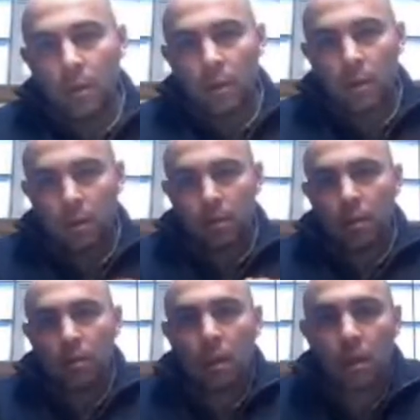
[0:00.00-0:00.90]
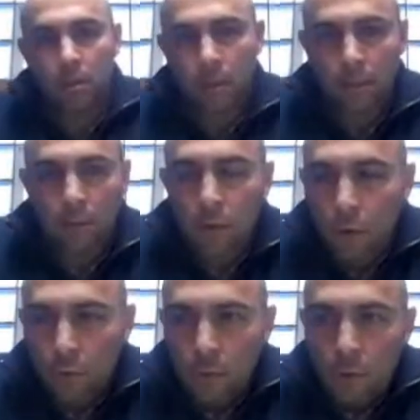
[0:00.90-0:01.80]
adult onset
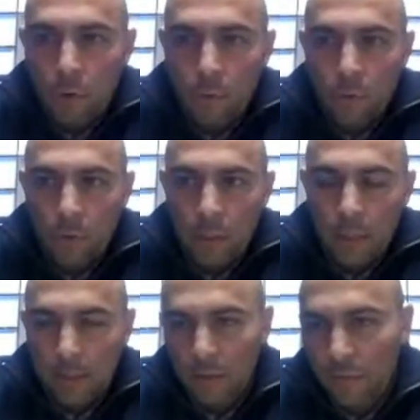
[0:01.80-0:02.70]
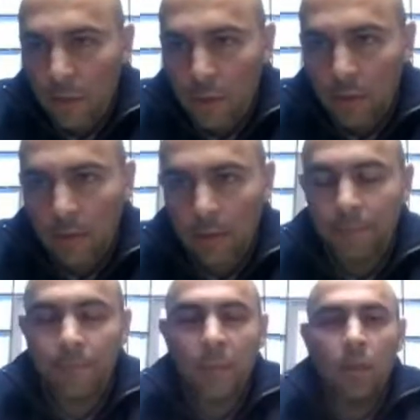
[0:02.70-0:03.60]
growth hormone insufficiency.
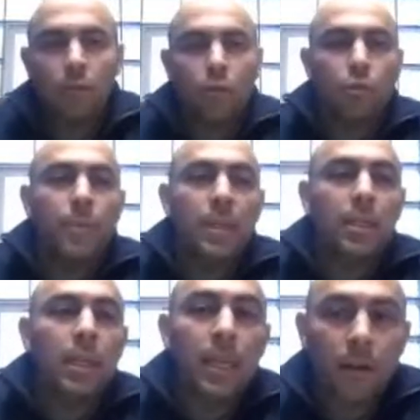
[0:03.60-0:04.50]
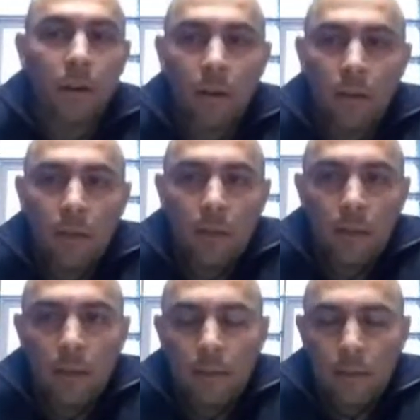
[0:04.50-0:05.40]
So to be clear,
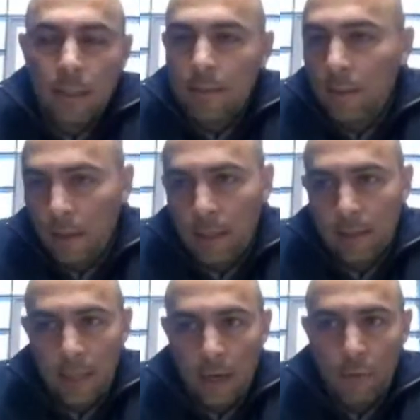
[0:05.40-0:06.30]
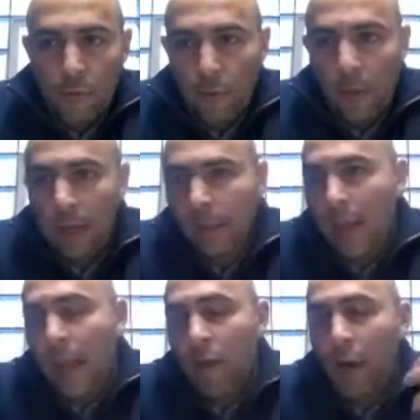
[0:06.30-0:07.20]
this study does not reflect
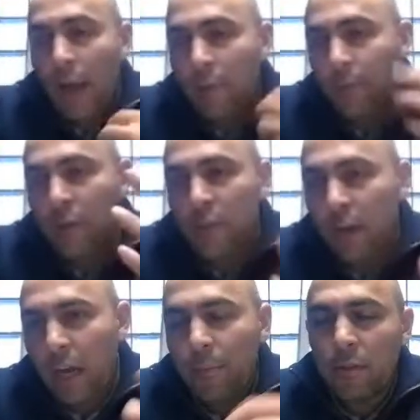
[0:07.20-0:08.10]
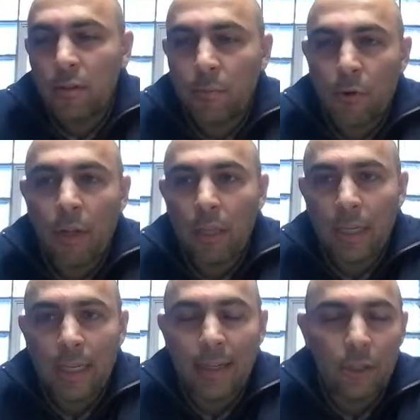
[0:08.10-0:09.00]
how I prescribe sermorelin
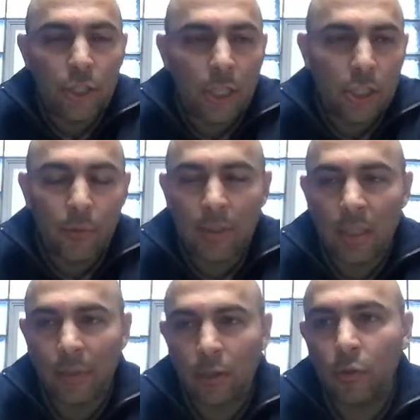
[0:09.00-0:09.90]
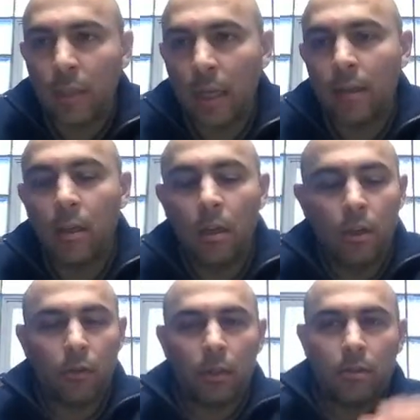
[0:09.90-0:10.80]
in conjunction with semaglutide.
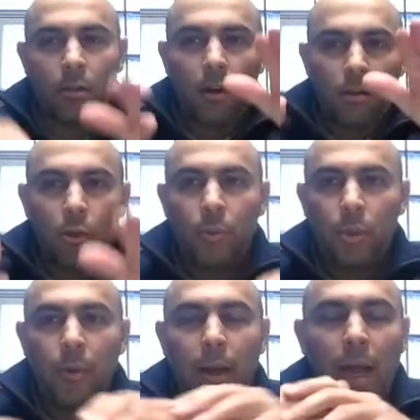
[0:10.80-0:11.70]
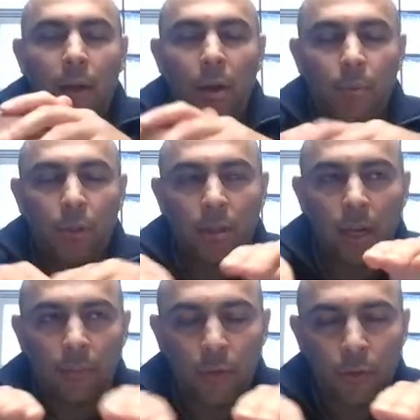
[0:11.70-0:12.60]
So let's talk a little bit about how I
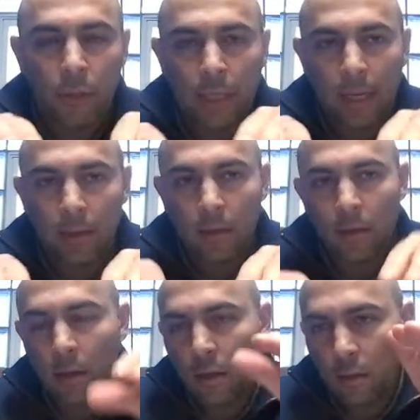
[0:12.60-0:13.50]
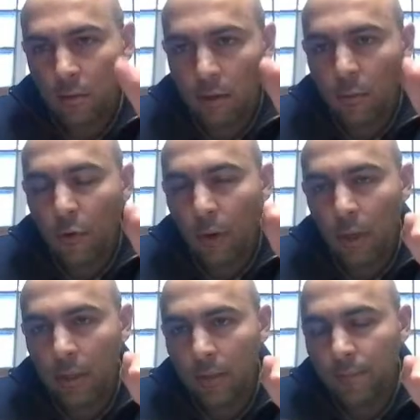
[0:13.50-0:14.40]
prescribe those two together.
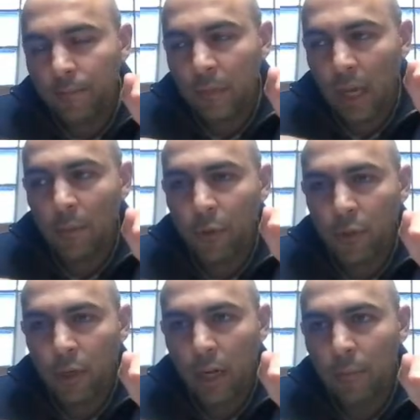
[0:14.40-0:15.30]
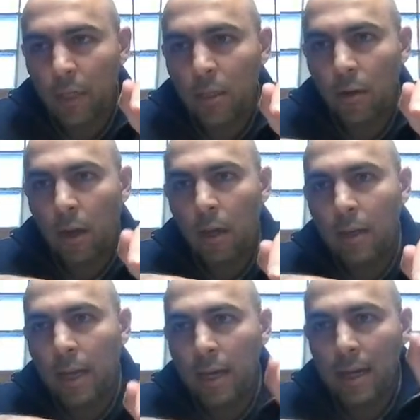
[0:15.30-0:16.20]
Sermorelin, I prescribe either on
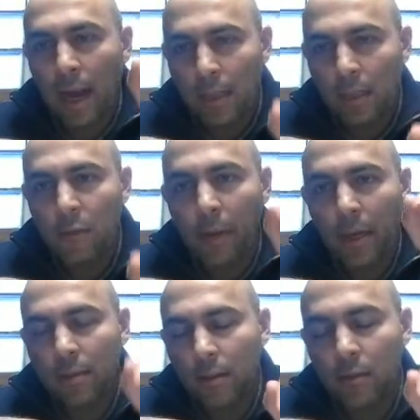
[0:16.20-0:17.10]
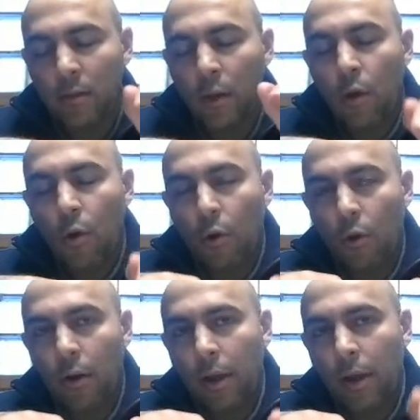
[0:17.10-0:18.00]
a nightly basis
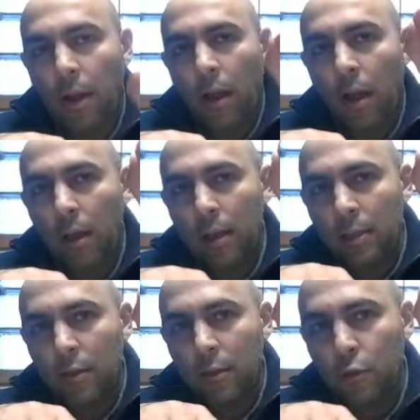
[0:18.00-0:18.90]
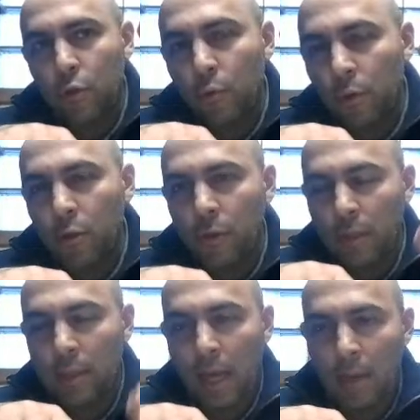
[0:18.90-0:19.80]
or either 2 or 3
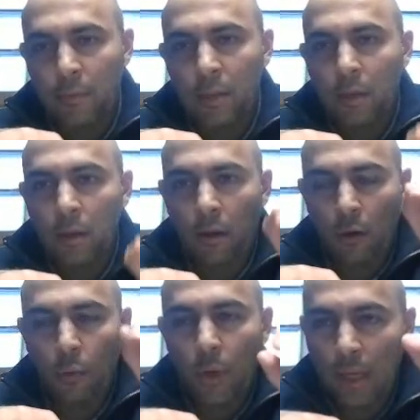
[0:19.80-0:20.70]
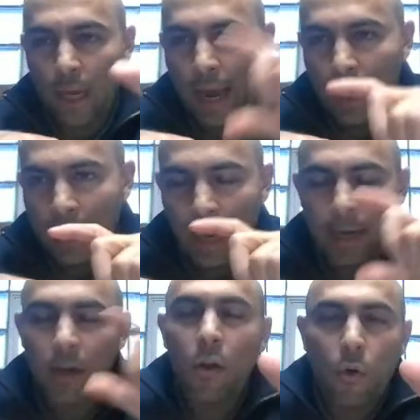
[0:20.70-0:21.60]
times a week at
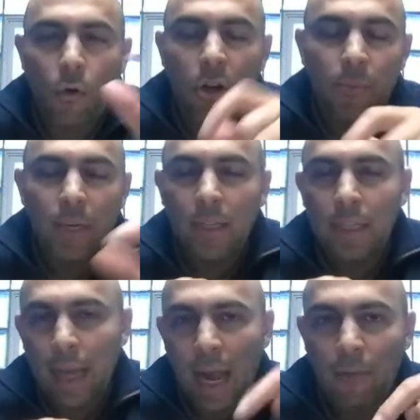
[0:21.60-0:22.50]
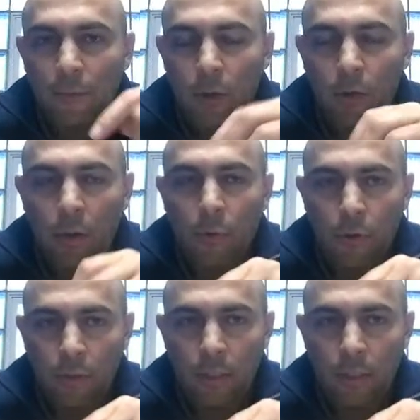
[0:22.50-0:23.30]
night or immediately after a person